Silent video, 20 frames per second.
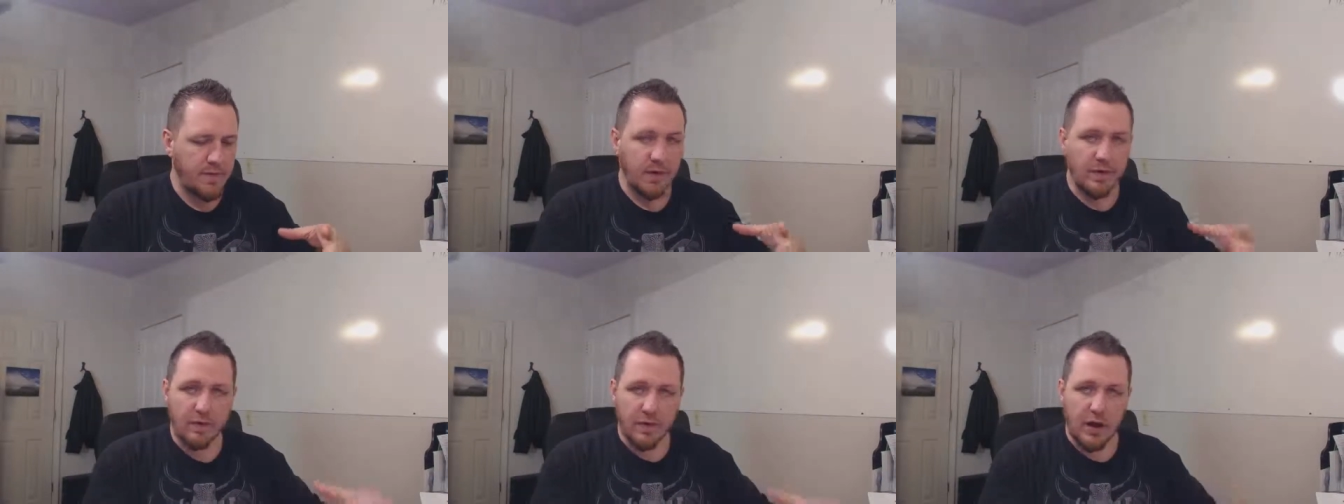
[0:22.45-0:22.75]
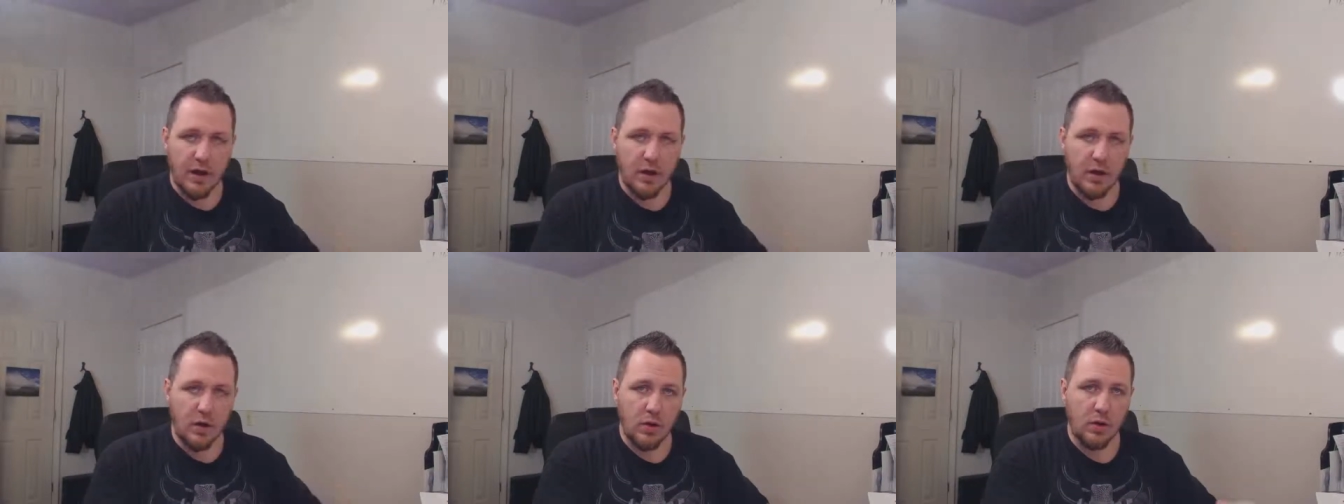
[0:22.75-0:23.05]

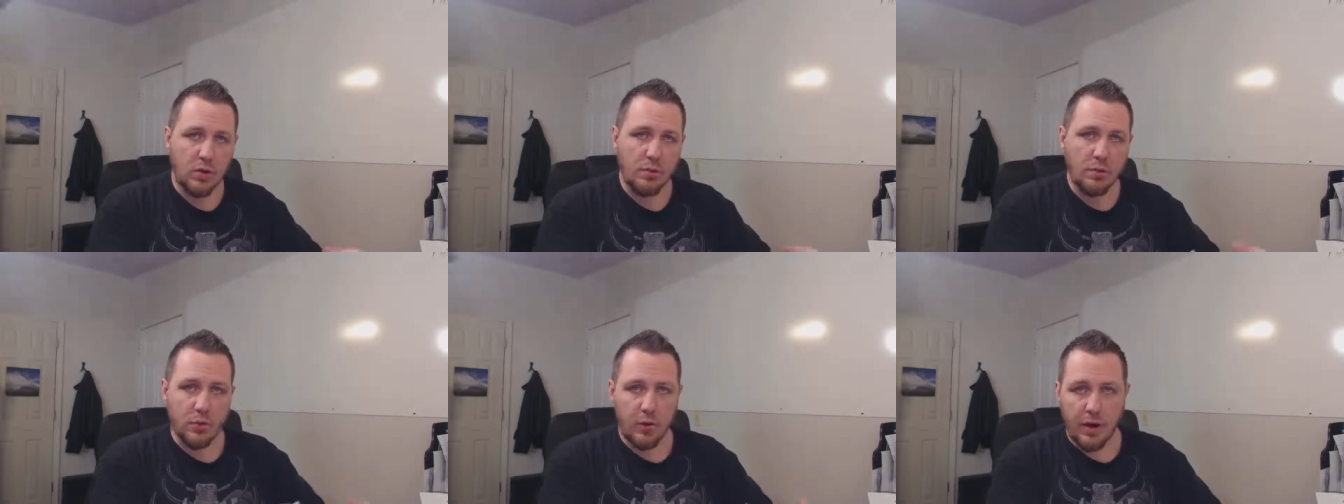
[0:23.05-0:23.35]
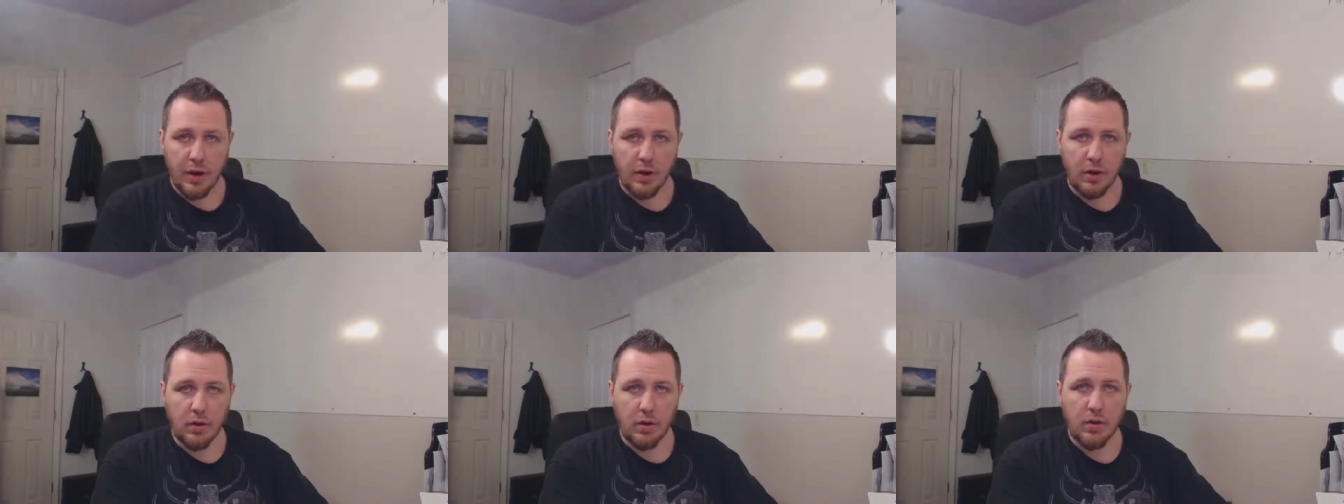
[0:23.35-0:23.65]
Vilfredo
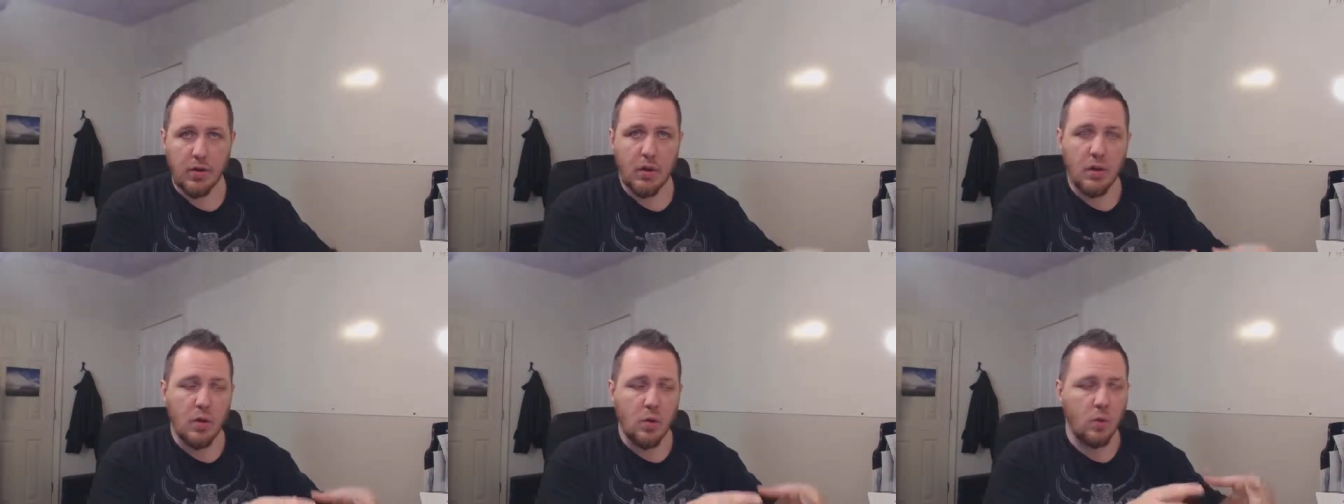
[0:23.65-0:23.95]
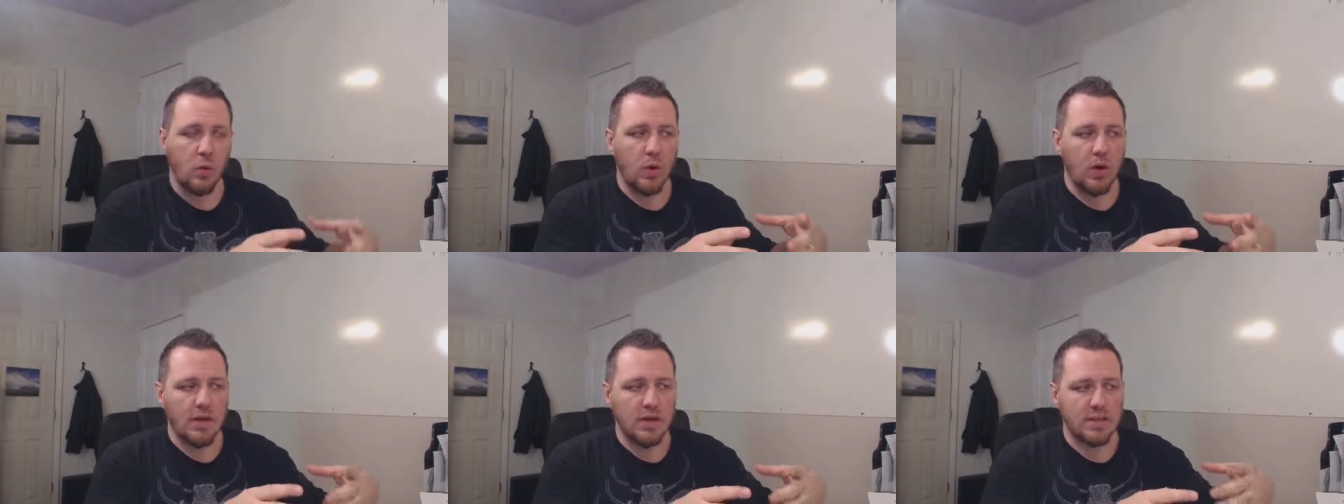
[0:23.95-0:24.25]
Pareto
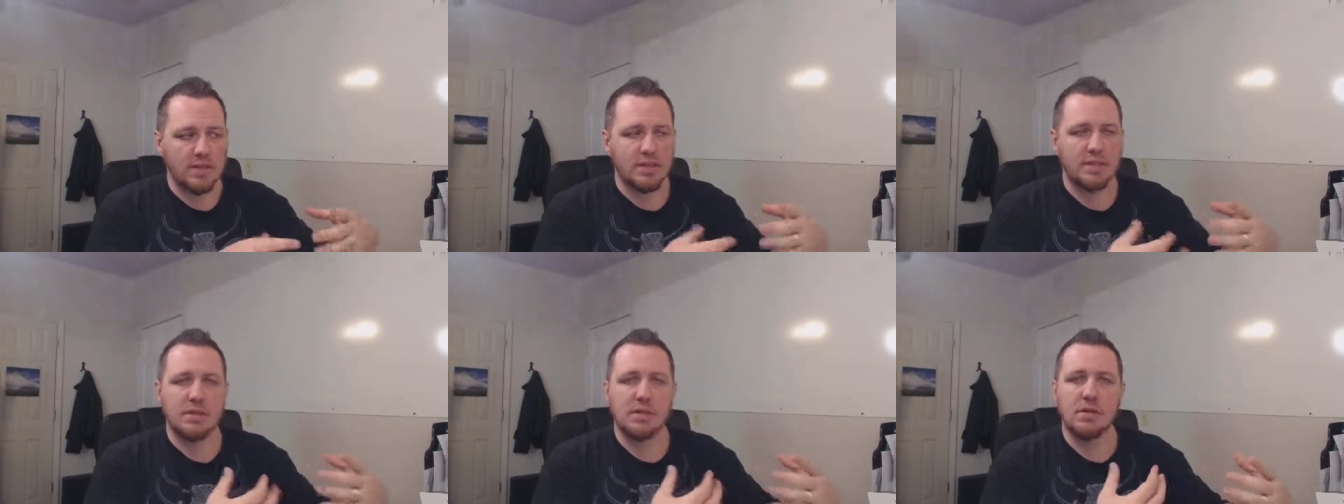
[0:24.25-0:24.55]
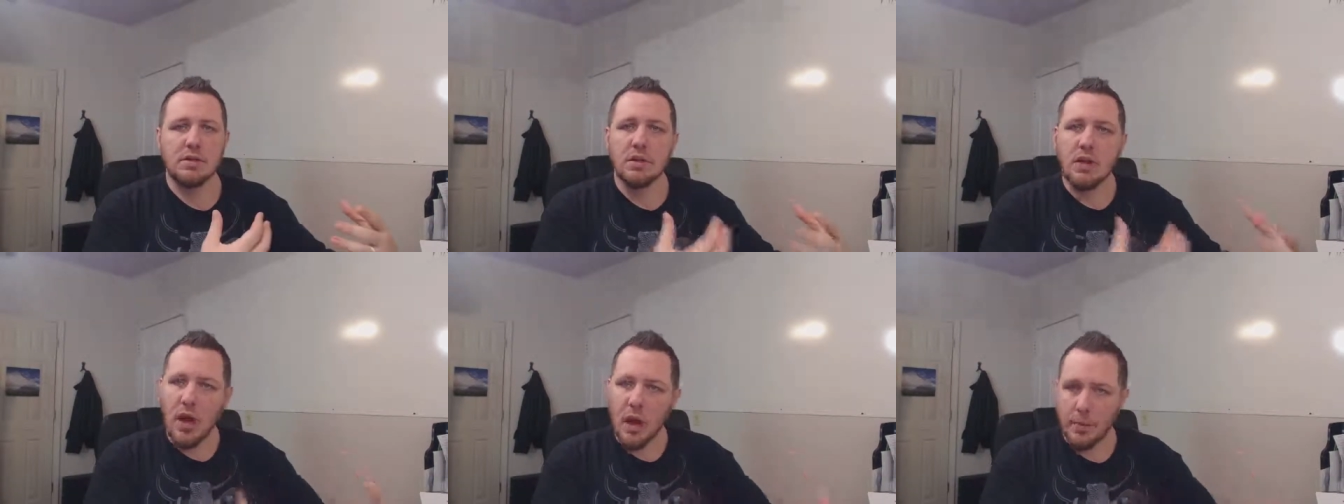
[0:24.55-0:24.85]
was
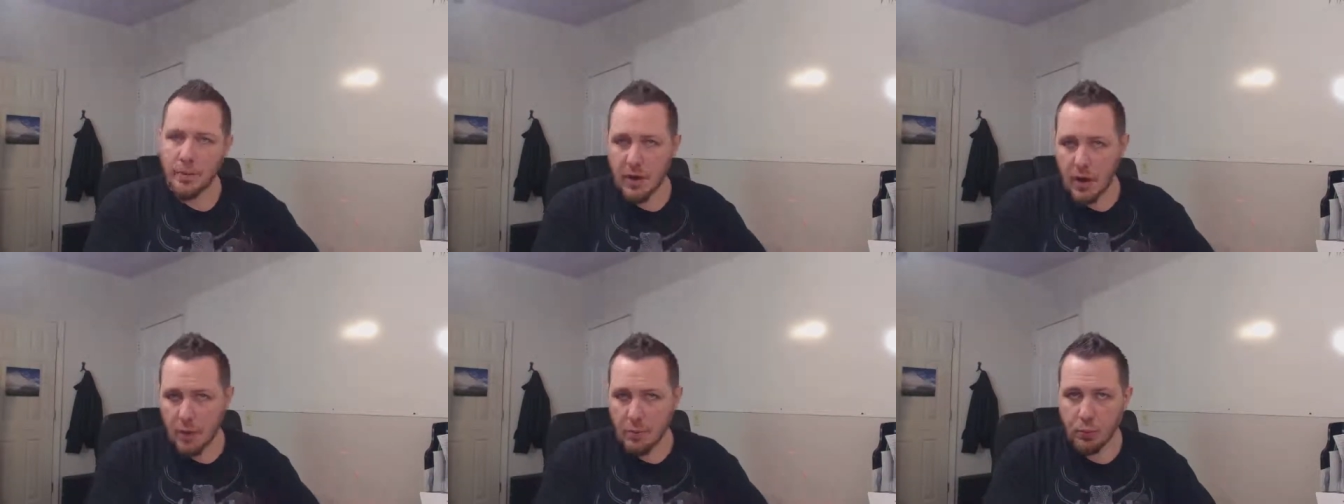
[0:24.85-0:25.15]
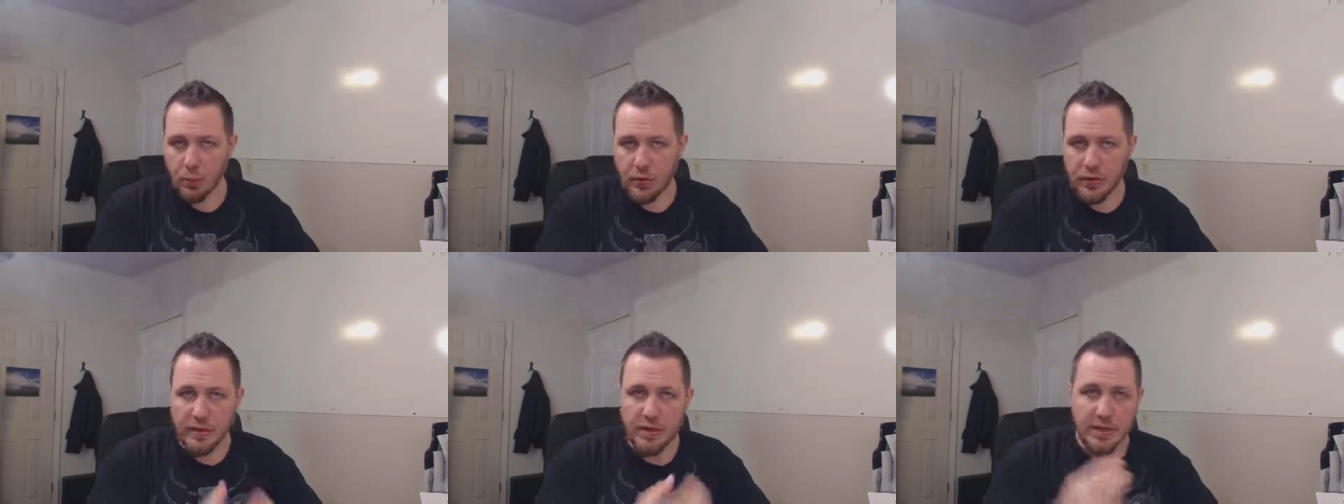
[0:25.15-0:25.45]
coming
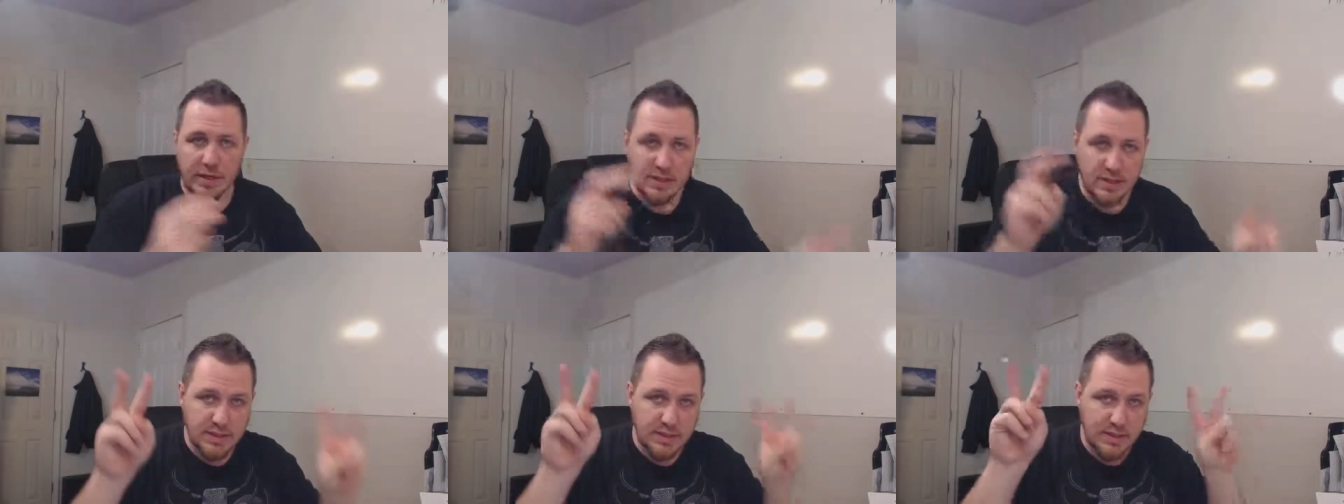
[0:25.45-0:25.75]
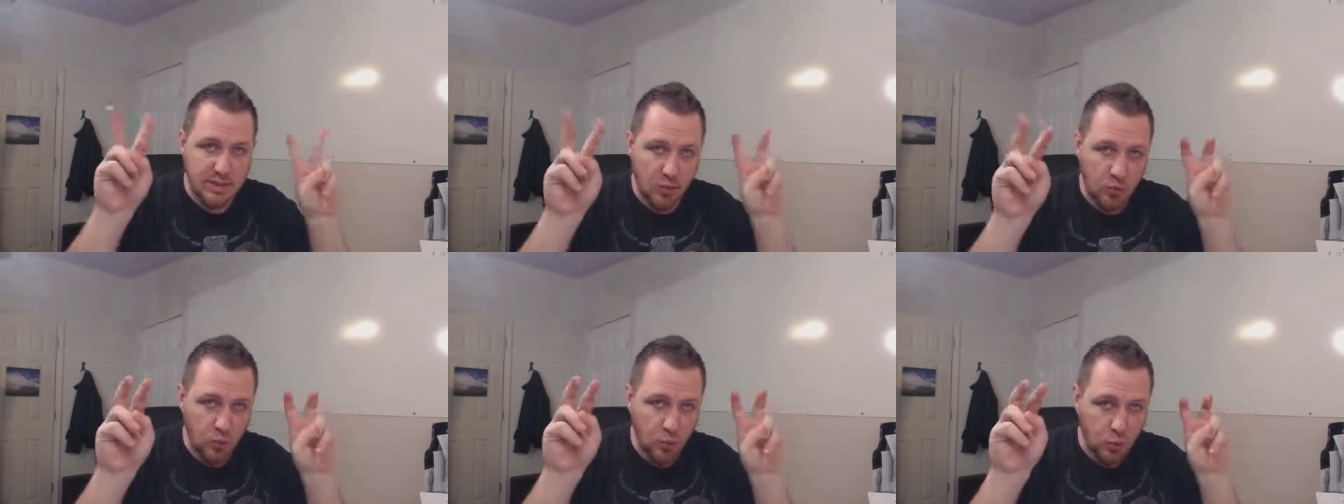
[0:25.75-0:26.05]
up with
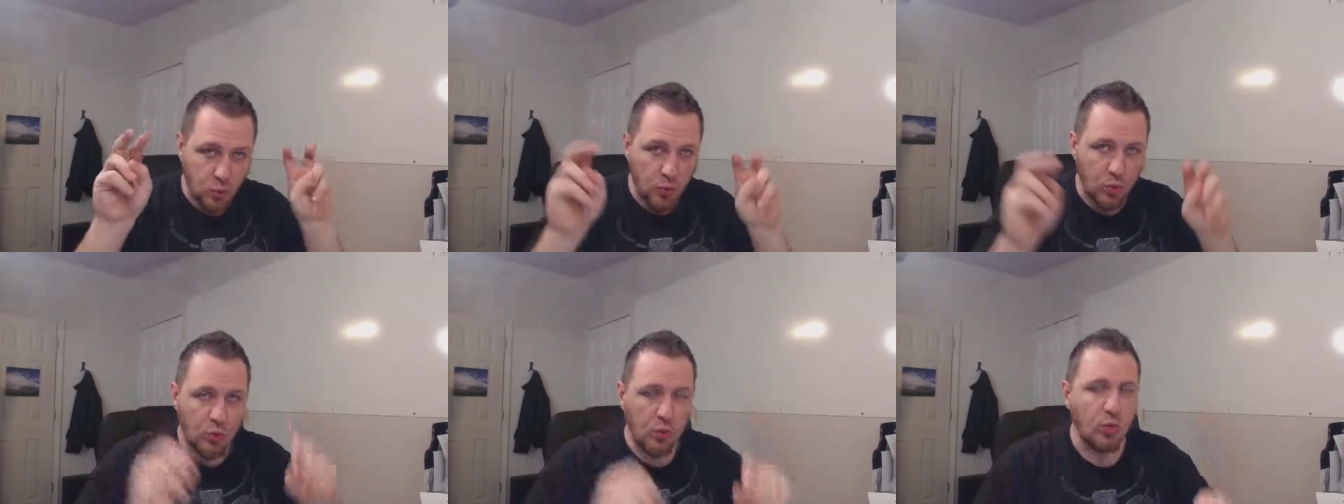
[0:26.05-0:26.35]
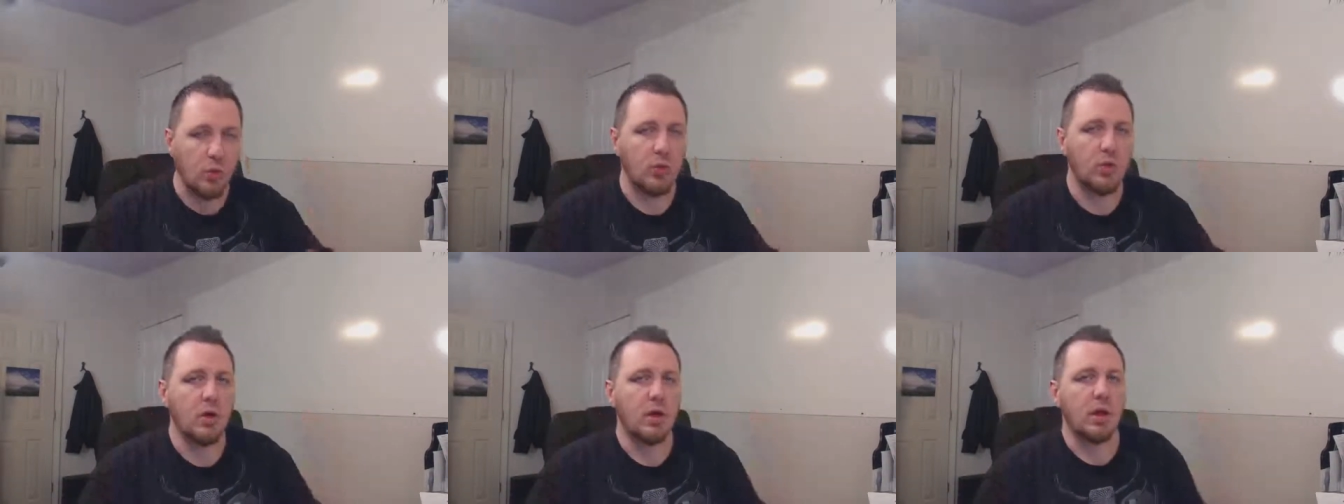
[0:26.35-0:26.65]
this
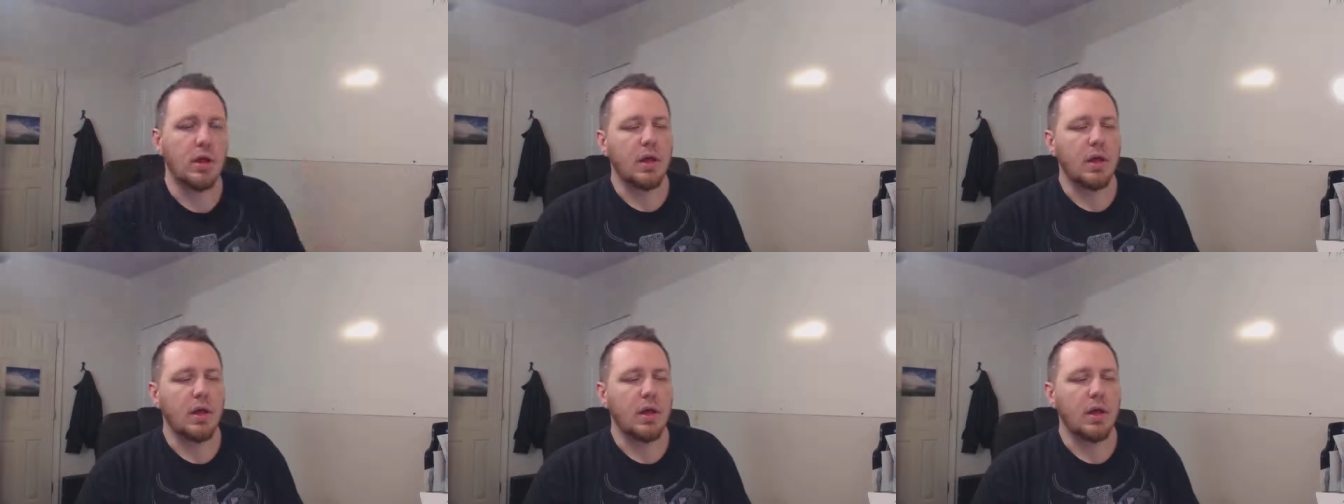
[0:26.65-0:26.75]
rule,